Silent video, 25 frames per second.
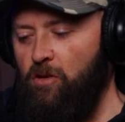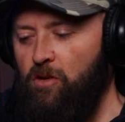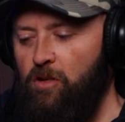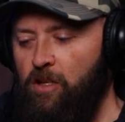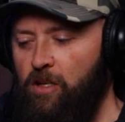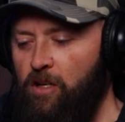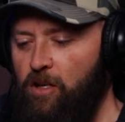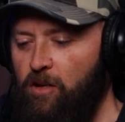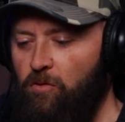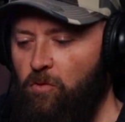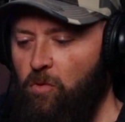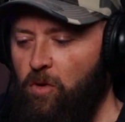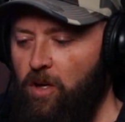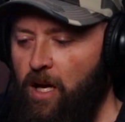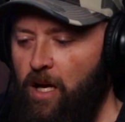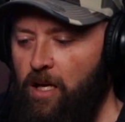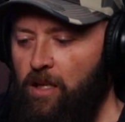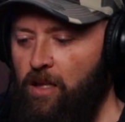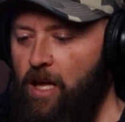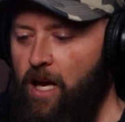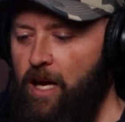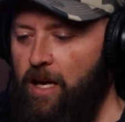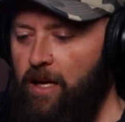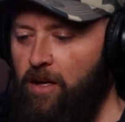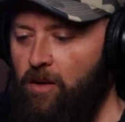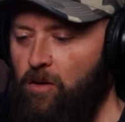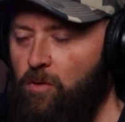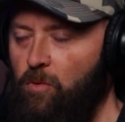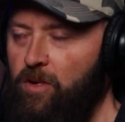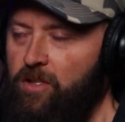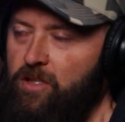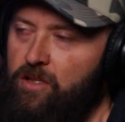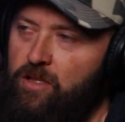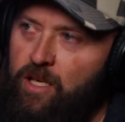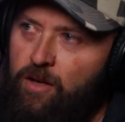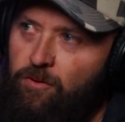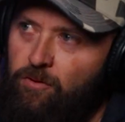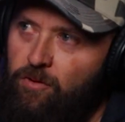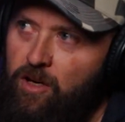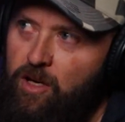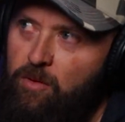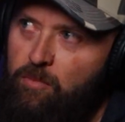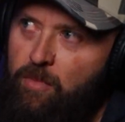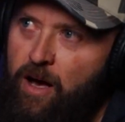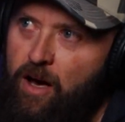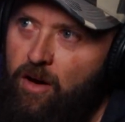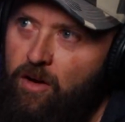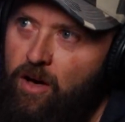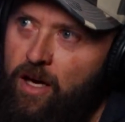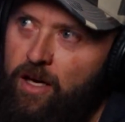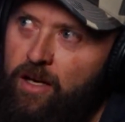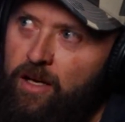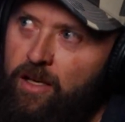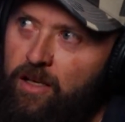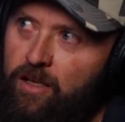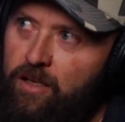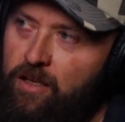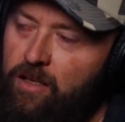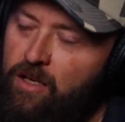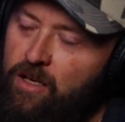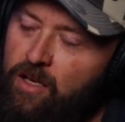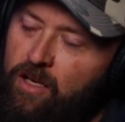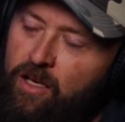earlier of what I like or what's different about hunting,